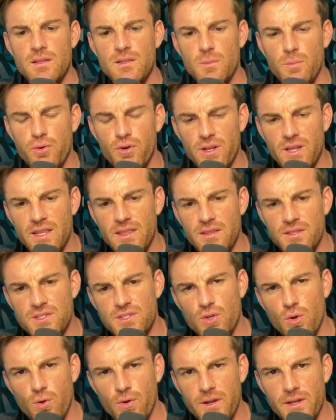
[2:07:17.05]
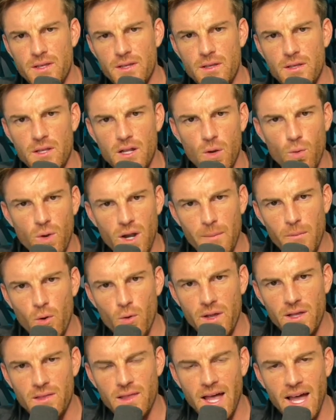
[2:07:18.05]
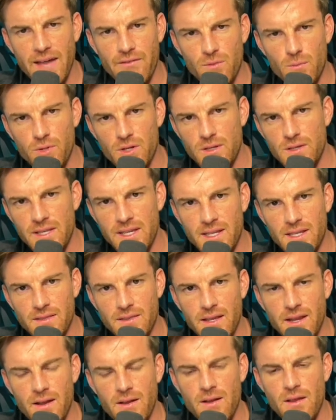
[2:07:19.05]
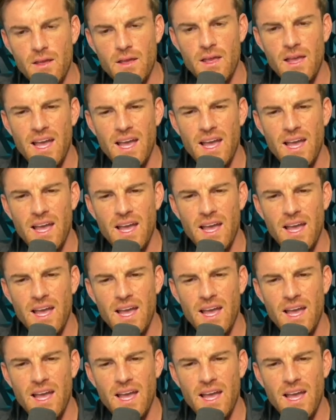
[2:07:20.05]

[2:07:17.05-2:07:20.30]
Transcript: to put in the story, you know, when I'm going live and put a link in there.